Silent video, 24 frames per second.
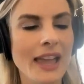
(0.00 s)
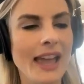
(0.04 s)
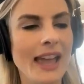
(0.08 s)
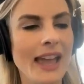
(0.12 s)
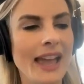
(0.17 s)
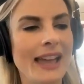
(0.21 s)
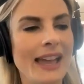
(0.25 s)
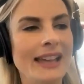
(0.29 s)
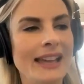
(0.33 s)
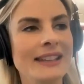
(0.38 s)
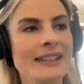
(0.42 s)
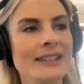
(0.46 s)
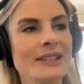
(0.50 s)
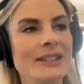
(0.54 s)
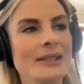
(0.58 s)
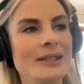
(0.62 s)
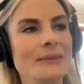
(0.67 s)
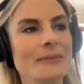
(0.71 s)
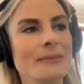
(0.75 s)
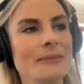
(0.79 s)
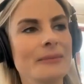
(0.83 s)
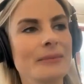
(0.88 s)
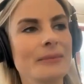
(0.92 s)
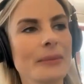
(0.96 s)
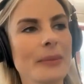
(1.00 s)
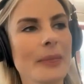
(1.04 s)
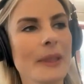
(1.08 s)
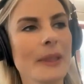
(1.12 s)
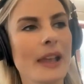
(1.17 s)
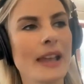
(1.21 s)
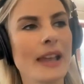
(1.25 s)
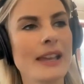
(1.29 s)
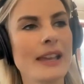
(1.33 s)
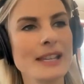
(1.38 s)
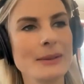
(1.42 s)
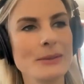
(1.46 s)
And
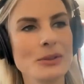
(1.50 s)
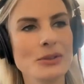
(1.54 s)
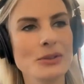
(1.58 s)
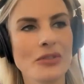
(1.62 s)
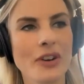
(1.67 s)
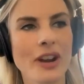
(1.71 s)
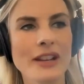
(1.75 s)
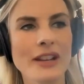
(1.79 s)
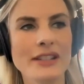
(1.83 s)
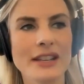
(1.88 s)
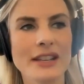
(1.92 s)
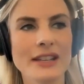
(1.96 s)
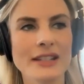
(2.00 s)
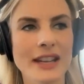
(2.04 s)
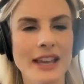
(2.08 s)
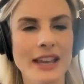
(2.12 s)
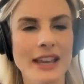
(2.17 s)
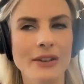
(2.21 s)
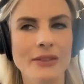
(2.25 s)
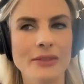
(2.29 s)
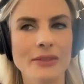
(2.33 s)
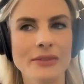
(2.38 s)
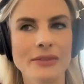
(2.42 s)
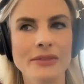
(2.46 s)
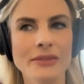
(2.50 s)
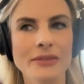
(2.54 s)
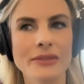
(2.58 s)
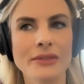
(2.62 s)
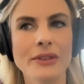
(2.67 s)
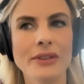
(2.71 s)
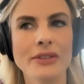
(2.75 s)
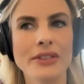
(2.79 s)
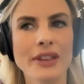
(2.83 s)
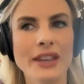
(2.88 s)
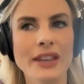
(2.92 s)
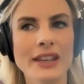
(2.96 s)
as he was writing down
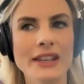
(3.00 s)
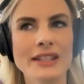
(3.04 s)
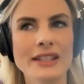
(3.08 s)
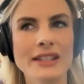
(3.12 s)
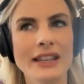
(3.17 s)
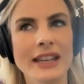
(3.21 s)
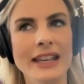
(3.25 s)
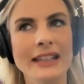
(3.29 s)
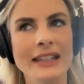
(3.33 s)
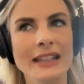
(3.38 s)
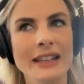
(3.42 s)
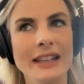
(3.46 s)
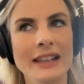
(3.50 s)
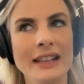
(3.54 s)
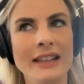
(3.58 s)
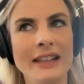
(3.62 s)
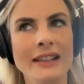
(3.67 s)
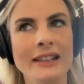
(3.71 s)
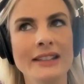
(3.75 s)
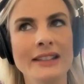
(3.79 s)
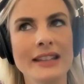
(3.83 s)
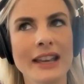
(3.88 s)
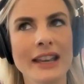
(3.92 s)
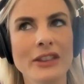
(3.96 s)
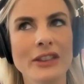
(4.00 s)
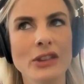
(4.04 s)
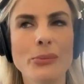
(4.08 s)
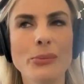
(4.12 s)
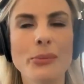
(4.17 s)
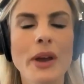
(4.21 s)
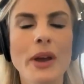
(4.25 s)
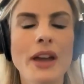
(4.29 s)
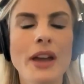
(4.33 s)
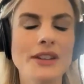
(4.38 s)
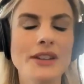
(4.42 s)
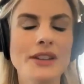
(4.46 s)
the things that he'd learned and the
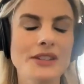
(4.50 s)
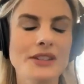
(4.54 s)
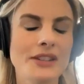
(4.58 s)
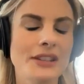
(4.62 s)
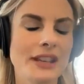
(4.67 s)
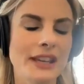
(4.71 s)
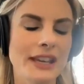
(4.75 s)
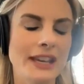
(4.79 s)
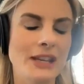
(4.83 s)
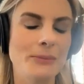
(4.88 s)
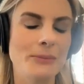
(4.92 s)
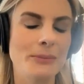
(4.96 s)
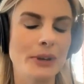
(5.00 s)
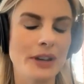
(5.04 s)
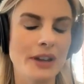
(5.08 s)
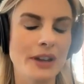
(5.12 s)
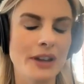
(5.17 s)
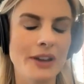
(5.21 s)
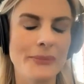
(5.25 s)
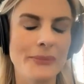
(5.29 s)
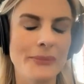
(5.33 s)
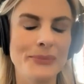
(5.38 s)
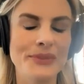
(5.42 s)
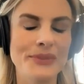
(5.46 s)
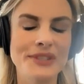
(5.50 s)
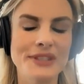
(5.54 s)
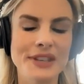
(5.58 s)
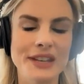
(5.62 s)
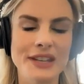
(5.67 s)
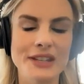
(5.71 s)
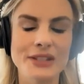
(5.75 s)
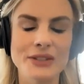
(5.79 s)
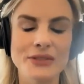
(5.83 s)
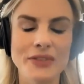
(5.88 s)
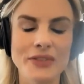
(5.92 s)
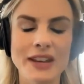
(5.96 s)
person that he'd become
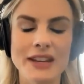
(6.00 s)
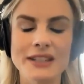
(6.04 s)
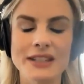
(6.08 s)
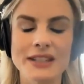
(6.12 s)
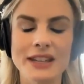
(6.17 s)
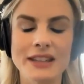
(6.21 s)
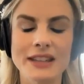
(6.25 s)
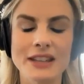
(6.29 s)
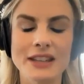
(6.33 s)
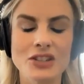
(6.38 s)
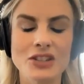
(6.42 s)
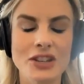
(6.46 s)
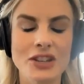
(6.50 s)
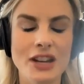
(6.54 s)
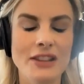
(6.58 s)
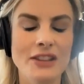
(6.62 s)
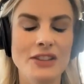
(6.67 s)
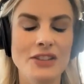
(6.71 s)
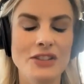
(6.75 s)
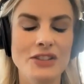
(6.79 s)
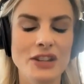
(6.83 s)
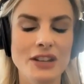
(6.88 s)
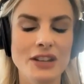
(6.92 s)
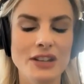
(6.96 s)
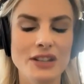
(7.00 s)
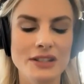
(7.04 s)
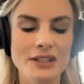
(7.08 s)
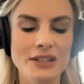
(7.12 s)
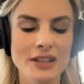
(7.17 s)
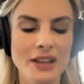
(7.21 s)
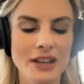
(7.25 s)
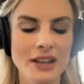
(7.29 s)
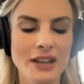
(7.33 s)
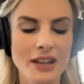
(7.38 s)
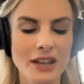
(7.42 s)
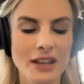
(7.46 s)
since facing these challenges,
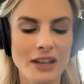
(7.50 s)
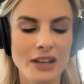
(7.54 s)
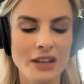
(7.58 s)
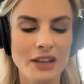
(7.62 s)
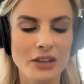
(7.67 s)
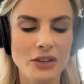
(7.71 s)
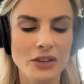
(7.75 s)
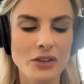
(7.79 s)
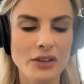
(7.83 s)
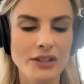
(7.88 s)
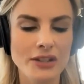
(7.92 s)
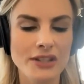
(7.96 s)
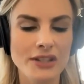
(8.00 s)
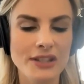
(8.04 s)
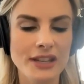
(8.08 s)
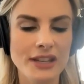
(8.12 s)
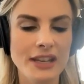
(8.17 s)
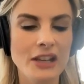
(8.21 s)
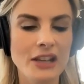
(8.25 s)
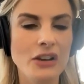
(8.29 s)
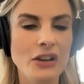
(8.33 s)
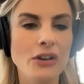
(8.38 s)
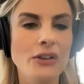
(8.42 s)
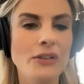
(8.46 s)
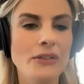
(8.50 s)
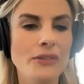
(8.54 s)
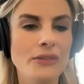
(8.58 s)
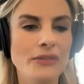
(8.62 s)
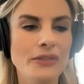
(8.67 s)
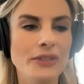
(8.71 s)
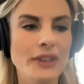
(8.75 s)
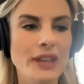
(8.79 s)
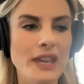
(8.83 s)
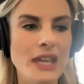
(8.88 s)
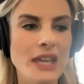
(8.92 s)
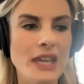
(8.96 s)
you could see a lot
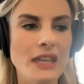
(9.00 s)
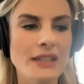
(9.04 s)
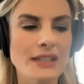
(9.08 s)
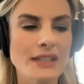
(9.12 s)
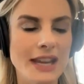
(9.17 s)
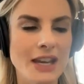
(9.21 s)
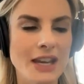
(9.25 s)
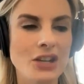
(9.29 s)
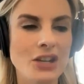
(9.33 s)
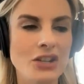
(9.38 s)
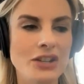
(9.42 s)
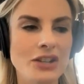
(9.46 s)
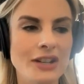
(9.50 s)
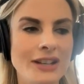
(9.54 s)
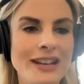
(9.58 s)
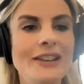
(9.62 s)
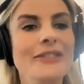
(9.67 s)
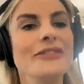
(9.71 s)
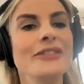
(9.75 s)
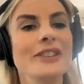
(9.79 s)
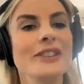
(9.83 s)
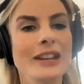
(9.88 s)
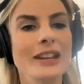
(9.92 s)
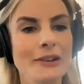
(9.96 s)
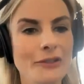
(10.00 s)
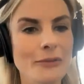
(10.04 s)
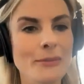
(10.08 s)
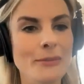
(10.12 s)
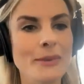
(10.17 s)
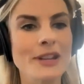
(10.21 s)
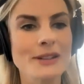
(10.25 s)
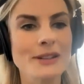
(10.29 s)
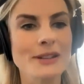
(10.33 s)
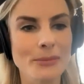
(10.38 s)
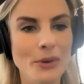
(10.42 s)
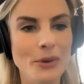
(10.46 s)
of the tension lifting from
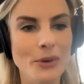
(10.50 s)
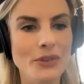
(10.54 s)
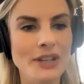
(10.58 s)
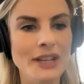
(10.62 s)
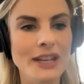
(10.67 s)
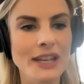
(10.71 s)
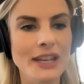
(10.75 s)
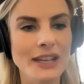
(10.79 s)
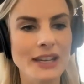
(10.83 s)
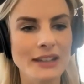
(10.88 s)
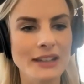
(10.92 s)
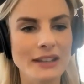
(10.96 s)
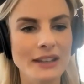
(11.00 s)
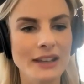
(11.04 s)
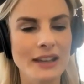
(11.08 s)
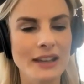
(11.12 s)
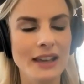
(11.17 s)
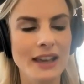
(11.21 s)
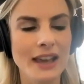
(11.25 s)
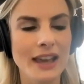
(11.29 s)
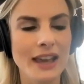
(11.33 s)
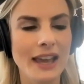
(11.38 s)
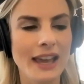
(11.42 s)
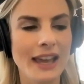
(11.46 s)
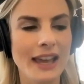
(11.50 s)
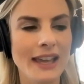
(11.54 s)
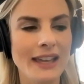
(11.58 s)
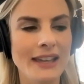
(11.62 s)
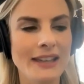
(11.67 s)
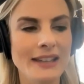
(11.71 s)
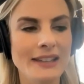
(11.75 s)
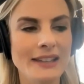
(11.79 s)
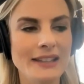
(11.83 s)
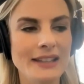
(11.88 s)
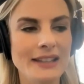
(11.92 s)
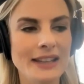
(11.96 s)
his body,
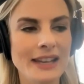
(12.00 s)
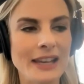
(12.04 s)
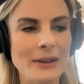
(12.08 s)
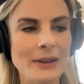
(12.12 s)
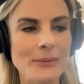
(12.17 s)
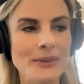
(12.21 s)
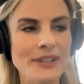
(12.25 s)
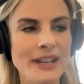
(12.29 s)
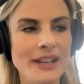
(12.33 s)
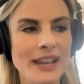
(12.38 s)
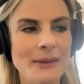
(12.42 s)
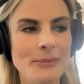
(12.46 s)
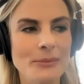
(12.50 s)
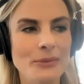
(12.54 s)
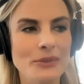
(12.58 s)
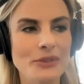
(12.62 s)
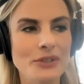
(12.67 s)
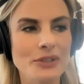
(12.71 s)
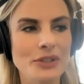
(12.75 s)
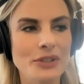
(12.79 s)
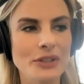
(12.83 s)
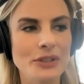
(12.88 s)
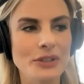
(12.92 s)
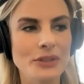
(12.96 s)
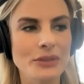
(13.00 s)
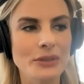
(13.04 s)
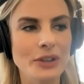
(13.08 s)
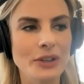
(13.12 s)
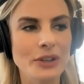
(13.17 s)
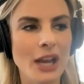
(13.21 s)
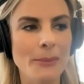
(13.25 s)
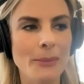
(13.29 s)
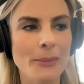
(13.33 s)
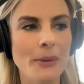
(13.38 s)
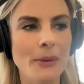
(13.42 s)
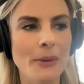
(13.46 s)
and he was able to
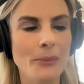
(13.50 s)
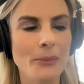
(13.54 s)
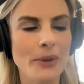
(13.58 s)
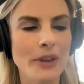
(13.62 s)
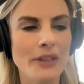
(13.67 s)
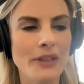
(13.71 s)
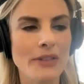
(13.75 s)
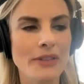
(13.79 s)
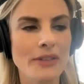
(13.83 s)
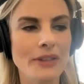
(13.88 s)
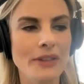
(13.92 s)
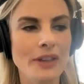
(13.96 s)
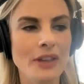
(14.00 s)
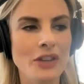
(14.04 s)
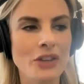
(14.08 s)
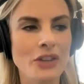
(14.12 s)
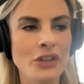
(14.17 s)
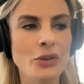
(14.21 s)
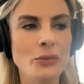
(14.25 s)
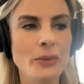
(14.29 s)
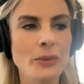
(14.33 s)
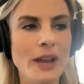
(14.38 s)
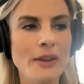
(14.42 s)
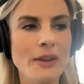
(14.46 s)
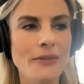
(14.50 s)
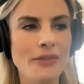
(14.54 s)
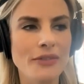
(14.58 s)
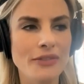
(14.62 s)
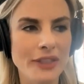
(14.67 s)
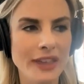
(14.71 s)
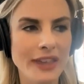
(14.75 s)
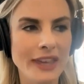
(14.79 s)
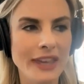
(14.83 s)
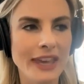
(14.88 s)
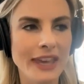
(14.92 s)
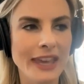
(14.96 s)
come up with a new way of
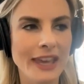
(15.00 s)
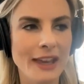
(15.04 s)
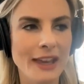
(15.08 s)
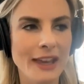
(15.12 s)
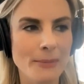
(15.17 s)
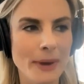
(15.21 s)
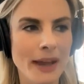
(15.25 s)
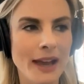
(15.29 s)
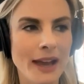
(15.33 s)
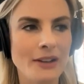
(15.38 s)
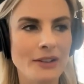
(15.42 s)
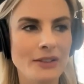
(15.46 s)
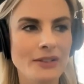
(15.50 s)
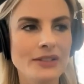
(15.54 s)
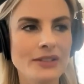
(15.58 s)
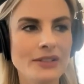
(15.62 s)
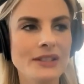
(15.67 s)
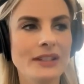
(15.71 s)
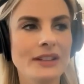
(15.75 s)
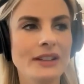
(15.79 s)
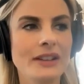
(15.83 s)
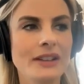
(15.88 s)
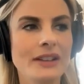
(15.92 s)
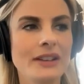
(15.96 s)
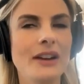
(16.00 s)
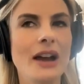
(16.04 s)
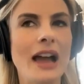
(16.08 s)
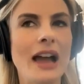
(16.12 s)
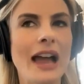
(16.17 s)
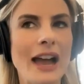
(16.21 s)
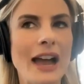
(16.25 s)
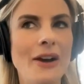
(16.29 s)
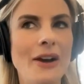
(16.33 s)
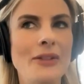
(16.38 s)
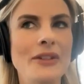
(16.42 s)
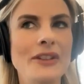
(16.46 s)
thinking about
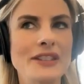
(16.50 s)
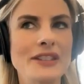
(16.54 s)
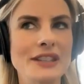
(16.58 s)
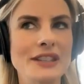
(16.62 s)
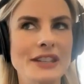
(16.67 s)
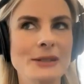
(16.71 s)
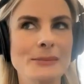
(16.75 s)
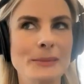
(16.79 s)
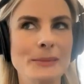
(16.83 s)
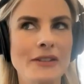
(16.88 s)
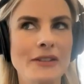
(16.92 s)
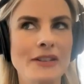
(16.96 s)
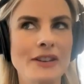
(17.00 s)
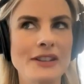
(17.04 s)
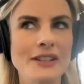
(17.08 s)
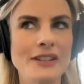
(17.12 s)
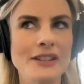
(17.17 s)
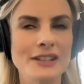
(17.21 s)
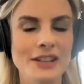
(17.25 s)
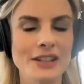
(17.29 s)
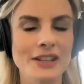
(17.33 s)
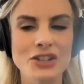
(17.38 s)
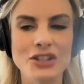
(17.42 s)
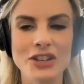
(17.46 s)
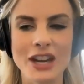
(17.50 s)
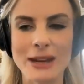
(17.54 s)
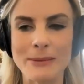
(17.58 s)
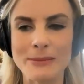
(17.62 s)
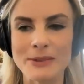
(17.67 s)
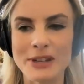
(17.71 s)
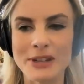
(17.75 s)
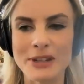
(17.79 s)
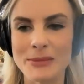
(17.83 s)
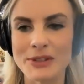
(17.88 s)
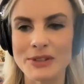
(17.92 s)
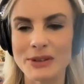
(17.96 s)
how these experiences had
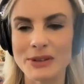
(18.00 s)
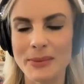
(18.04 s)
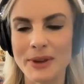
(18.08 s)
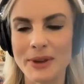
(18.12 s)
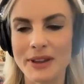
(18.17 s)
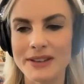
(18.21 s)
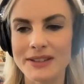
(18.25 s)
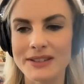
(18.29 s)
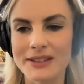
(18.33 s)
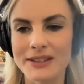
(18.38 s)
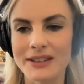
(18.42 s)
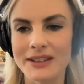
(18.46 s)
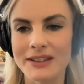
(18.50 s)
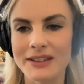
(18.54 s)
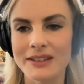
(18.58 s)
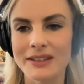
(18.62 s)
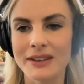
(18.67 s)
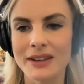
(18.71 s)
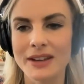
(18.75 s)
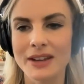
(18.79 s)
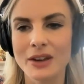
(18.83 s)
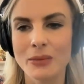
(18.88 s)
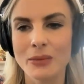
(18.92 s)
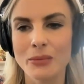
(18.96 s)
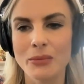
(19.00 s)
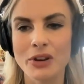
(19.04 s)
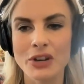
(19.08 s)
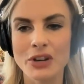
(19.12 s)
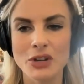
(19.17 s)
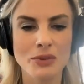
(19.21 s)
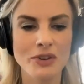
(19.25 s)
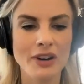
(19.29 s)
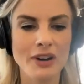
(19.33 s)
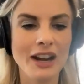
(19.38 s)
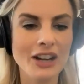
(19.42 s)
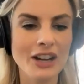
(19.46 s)
shaped him as a person,
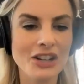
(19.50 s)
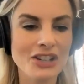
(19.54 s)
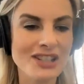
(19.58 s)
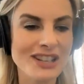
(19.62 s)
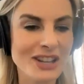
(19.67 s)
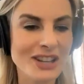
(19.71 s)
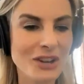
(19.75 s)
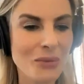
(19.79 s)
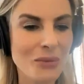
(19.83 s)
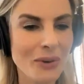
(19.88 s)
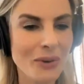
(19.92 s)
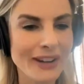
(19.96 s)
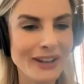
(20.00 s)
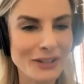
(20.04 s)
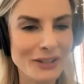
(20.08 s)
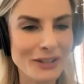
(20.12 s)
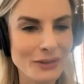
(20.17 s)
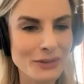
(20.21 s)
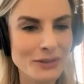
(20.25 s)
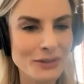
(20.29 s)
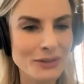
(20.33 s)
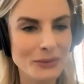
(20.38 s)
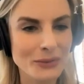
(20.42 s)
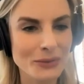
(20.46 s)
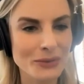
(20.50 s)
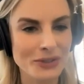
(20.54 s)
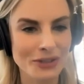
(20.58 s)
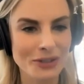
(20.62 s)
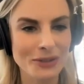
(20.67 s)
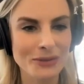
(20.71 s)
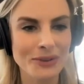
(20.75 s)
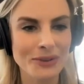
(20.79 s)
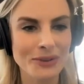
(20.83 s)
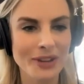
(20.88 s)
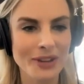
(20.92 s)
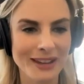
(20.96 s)
which were actually quite useful
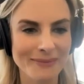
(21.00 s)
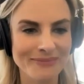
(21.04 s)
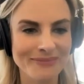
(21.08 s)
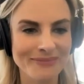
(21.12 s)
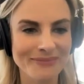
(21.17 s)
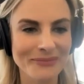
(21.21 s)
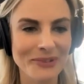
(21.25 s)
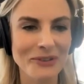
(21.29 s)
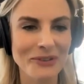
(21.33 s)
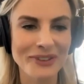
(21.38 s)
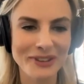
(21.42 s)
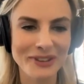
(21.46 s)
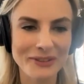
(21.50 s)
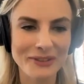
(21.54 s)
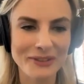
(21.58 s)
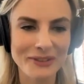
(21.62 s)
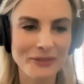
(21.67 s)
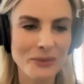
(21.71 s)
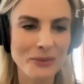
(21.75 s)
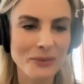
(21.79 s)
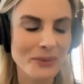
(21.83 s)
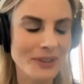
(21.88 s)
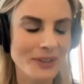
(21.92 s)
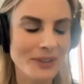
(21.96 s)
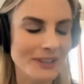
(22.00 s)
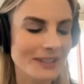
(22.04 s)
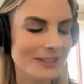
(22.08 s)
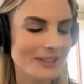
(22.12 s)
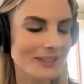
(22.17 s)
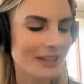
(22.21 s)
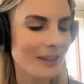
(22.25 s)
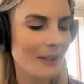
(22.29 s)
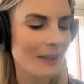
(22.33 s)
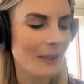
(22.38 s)
to him moving forwards.